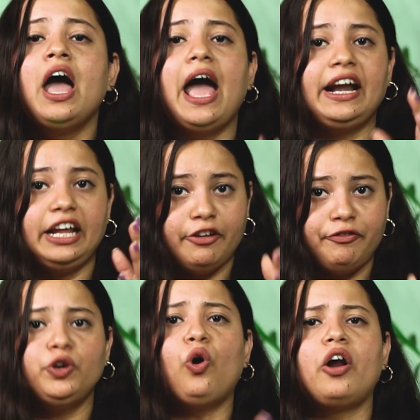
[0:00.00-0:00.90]
And if
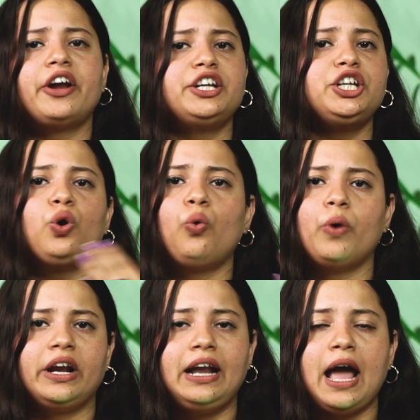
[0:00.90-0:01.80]
you already know
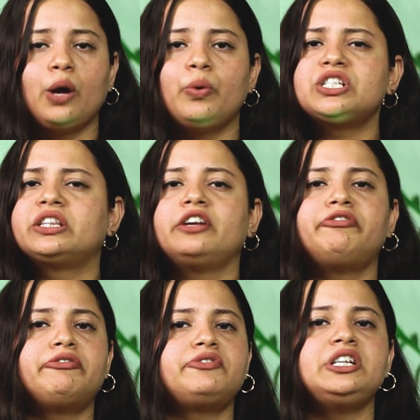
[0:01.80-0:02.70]
one language, then
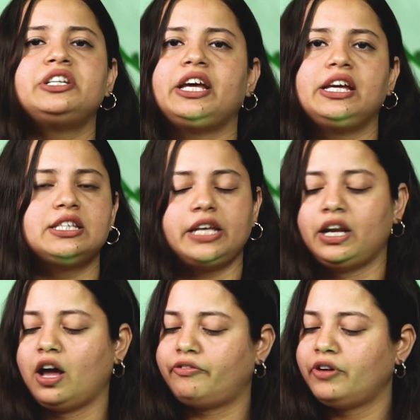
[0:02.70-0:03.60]
15 days is
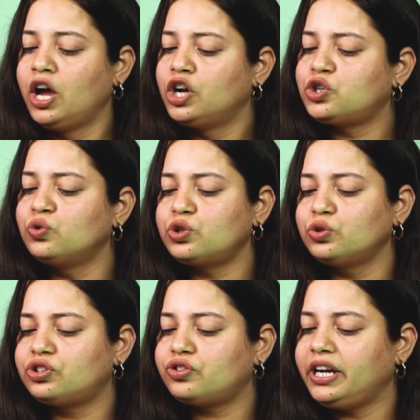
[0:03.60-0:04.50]
enough. 2
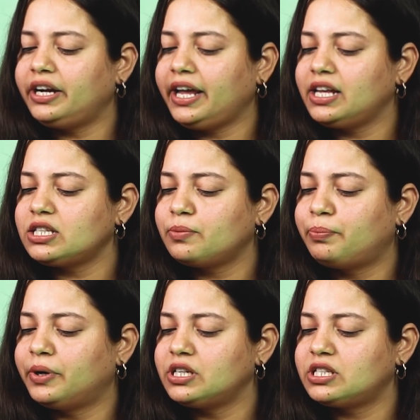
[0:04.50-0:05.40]
to 3 days
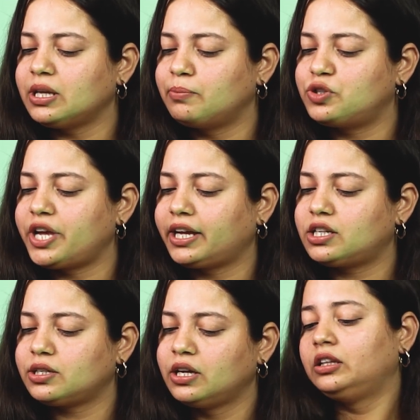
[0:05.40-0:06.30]
per subject.